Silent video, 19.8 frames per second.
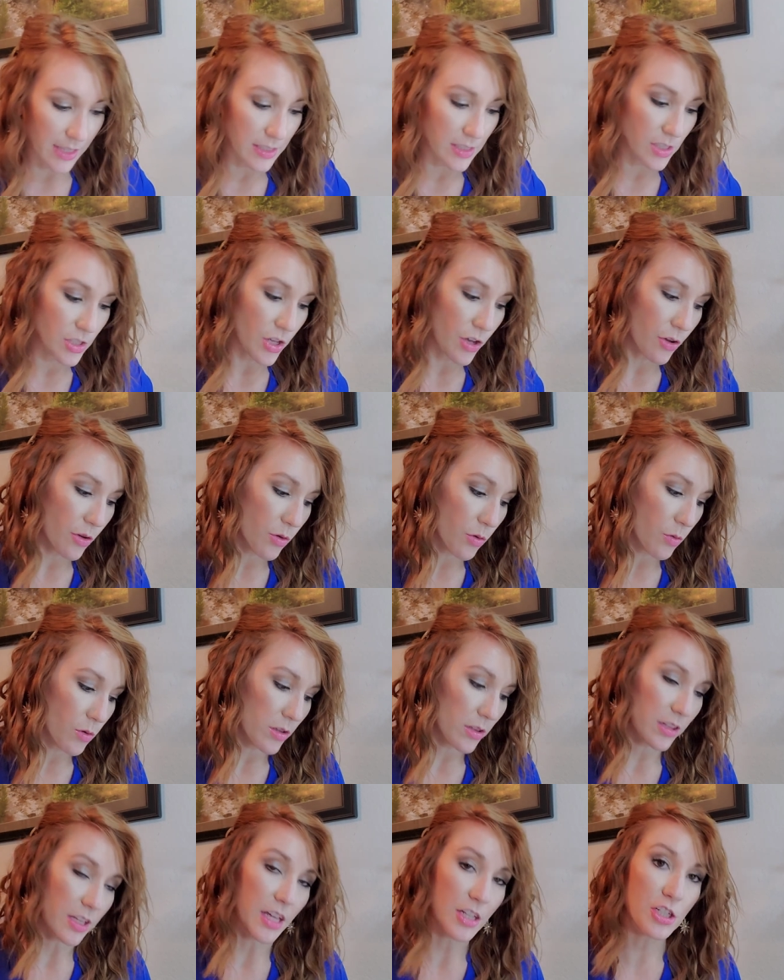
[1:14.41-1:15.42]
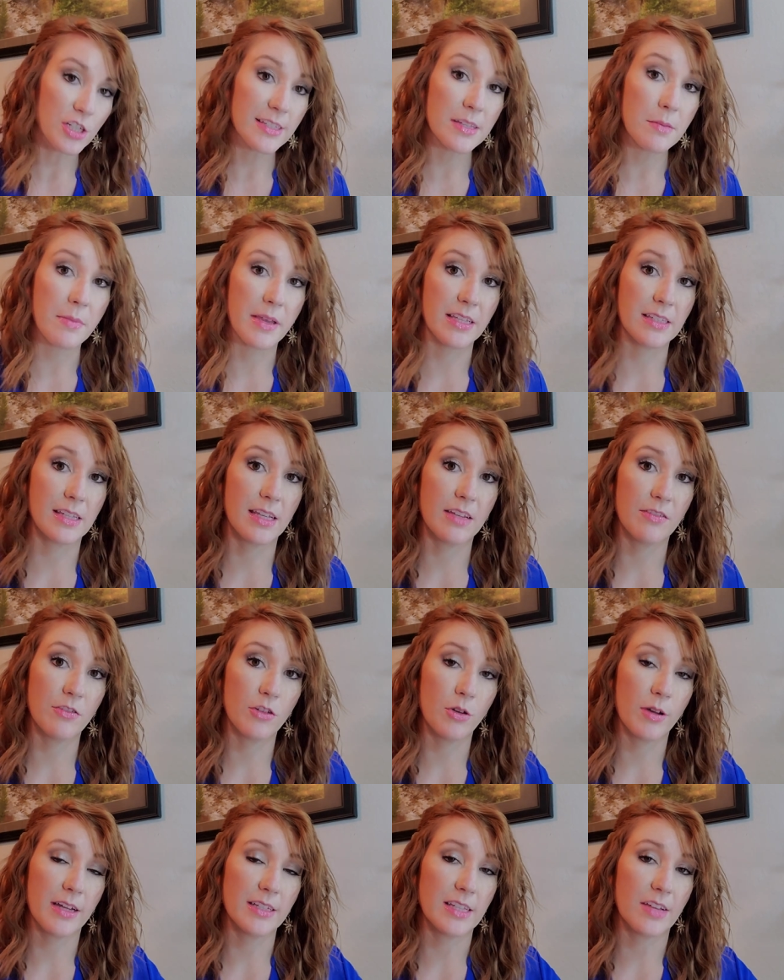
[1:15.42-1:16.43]
so Lush is amazing if
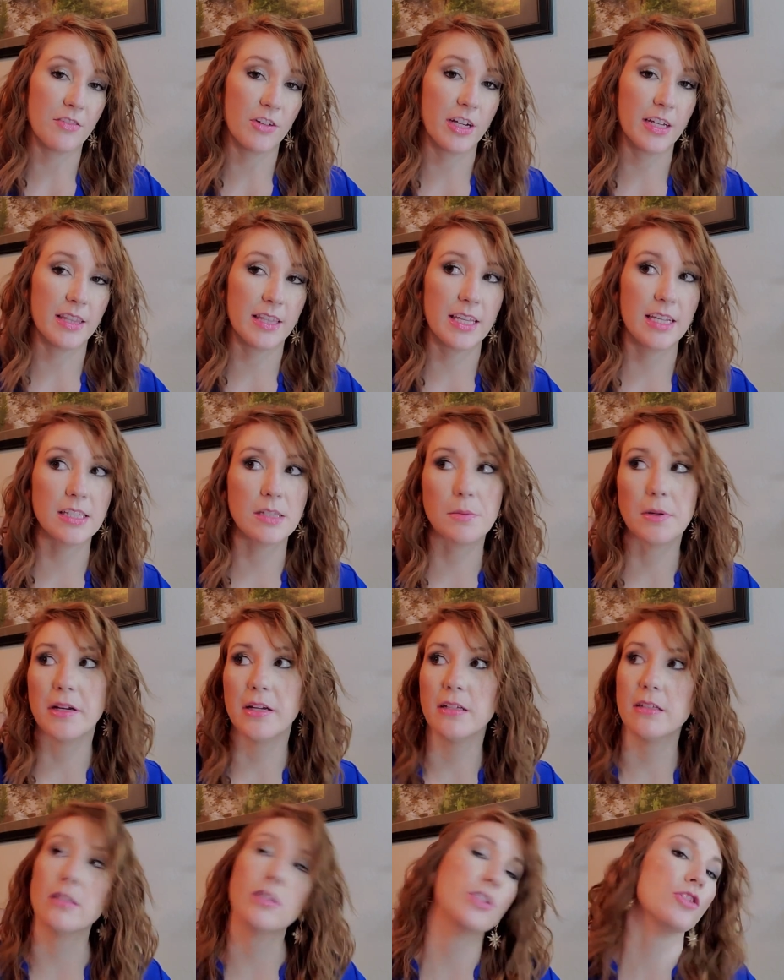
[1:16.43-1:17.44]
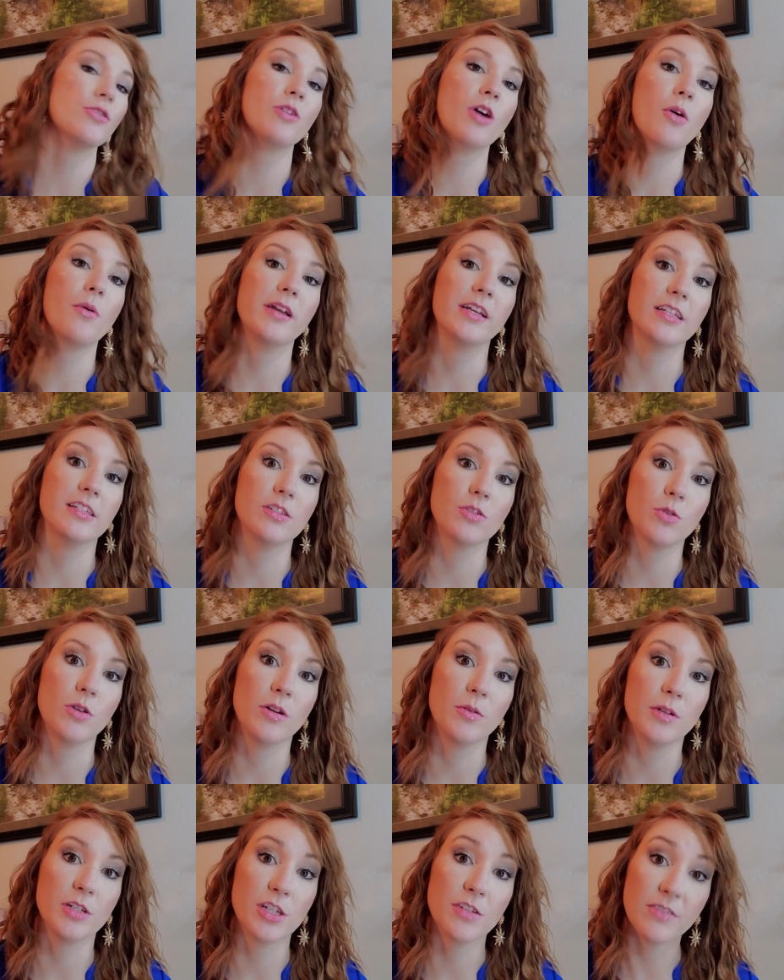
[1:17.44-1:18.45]
you guys ever get the experience to go in a
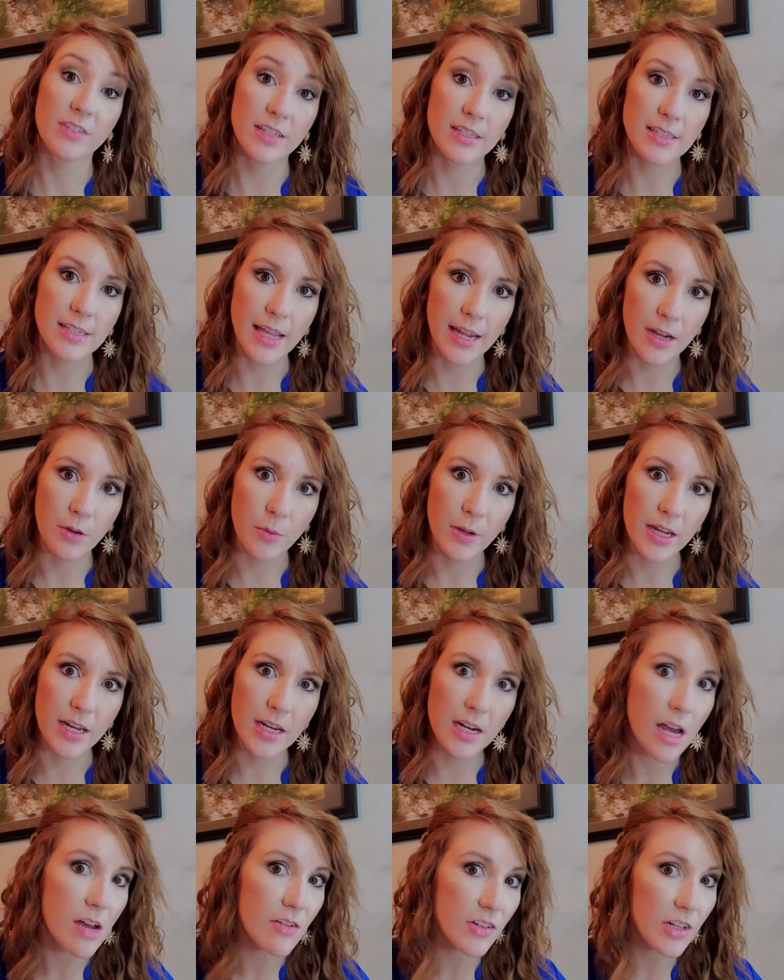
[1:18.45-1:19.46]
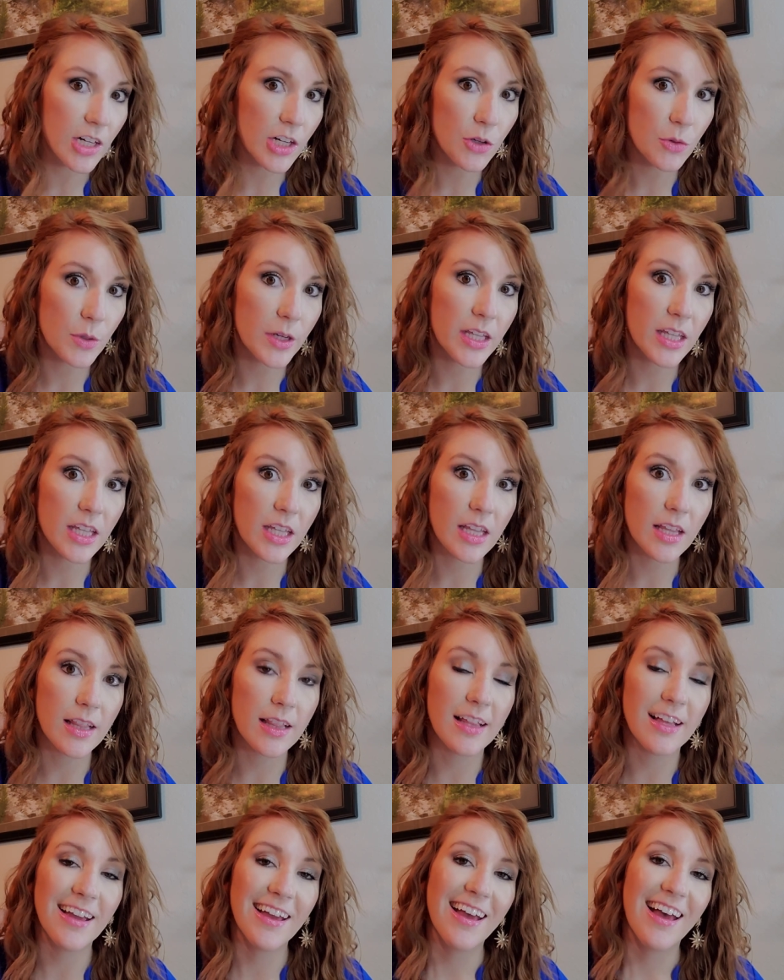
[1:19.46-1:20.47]
store, which it feels like we never will.
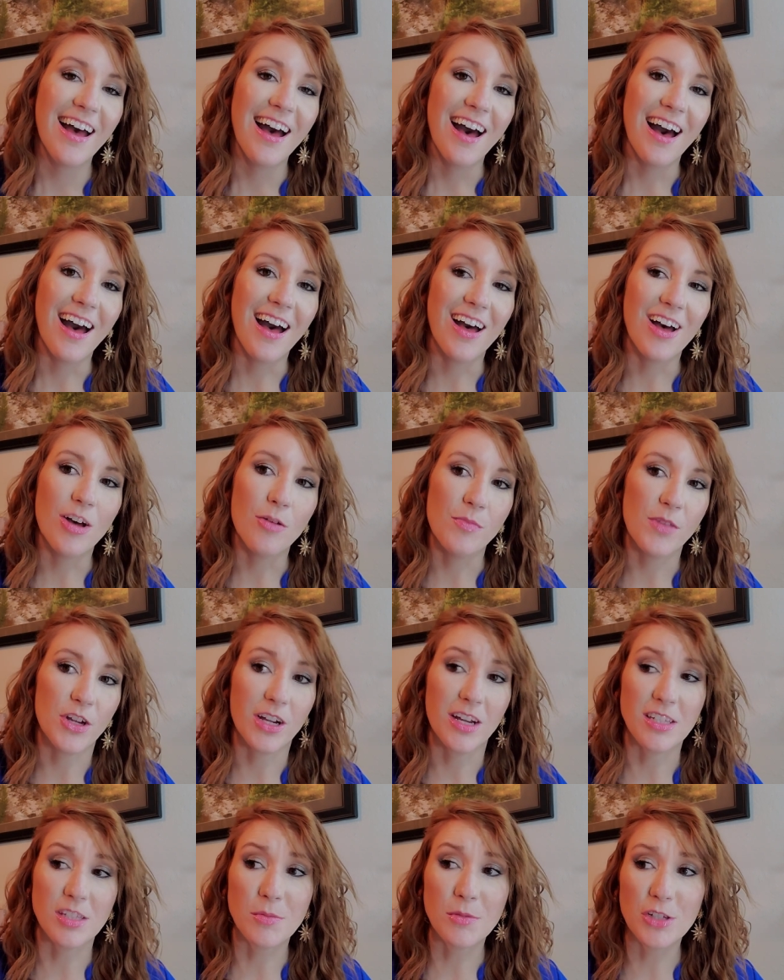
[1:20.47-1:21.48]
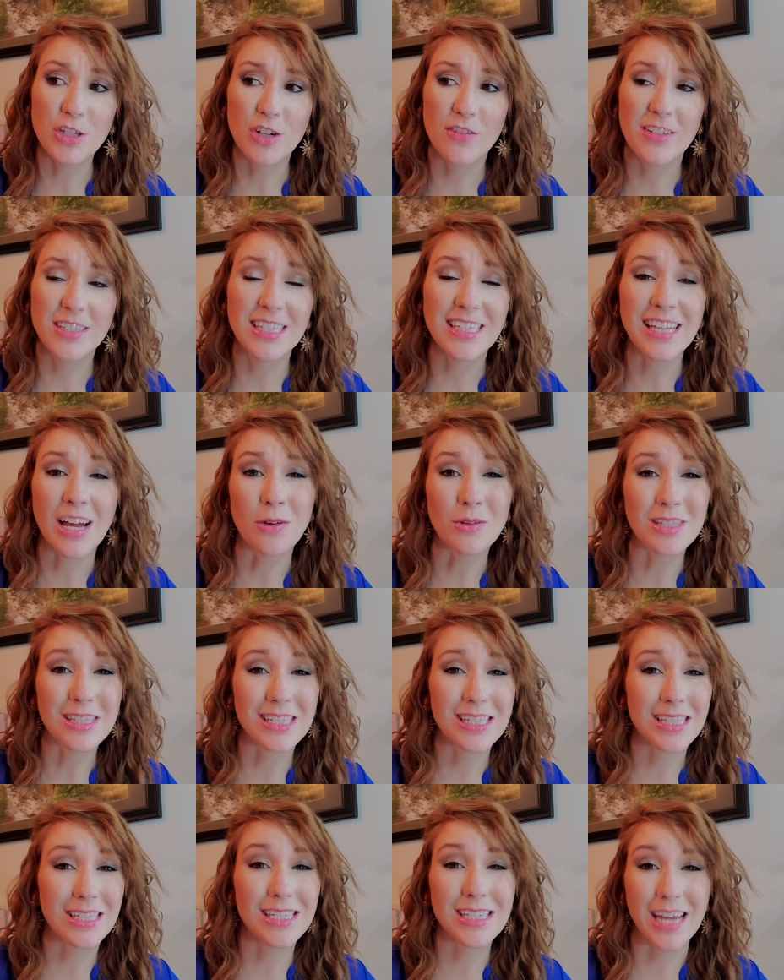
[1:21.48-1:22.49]
Um, their customer service is
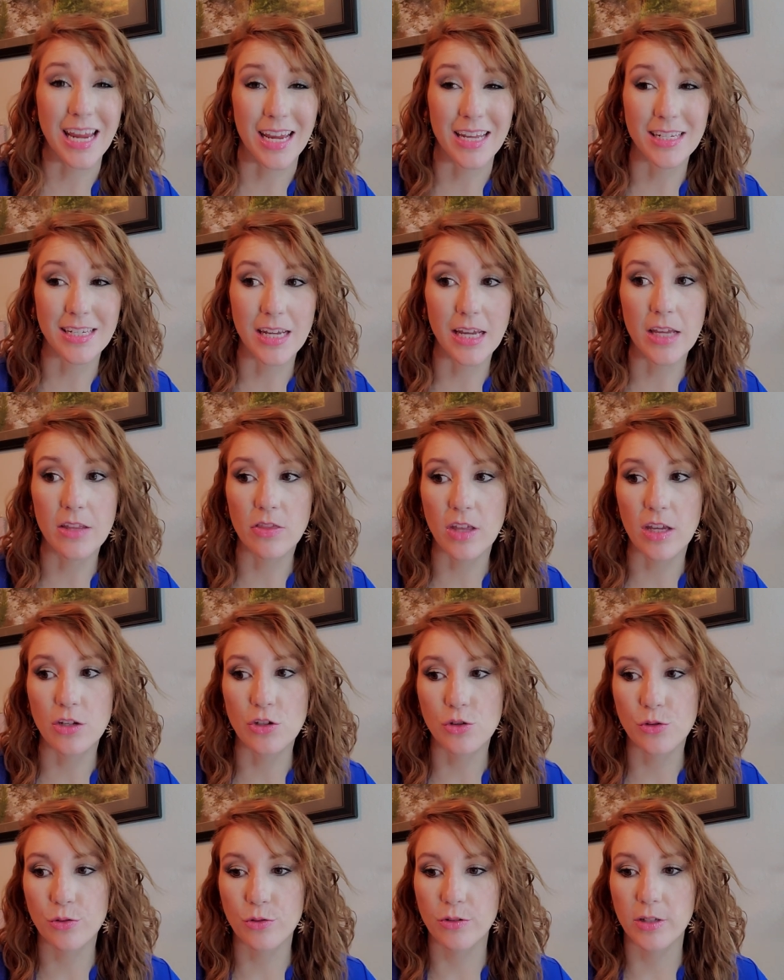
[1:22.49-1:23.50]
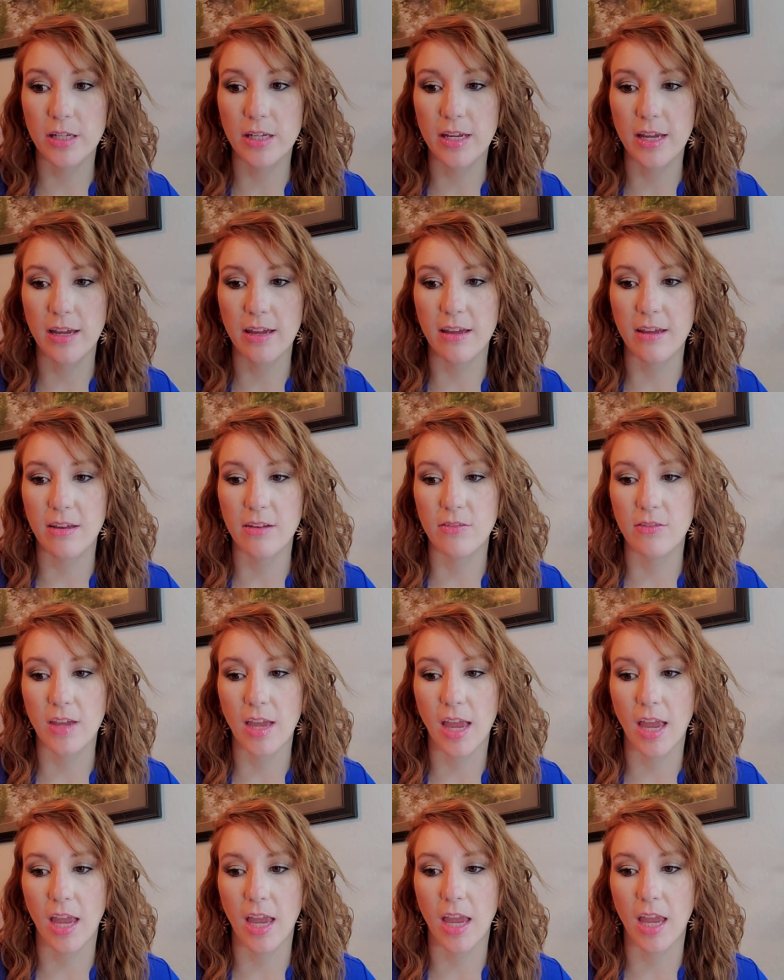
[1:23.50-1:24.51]
outstanding. They truly give
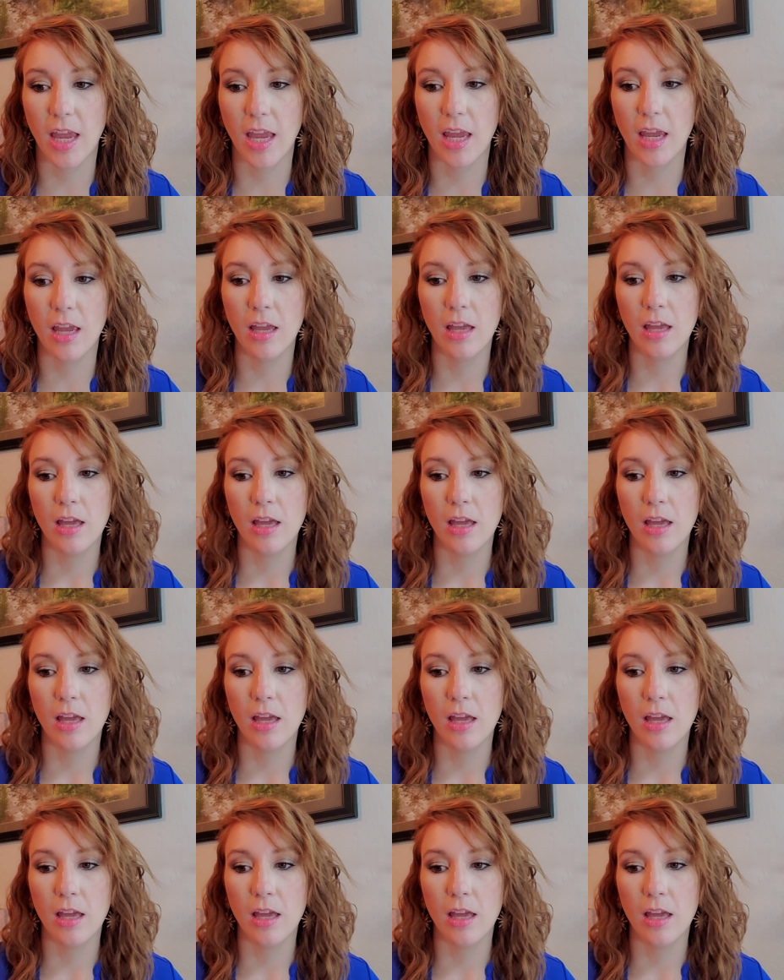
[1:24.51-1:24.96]
a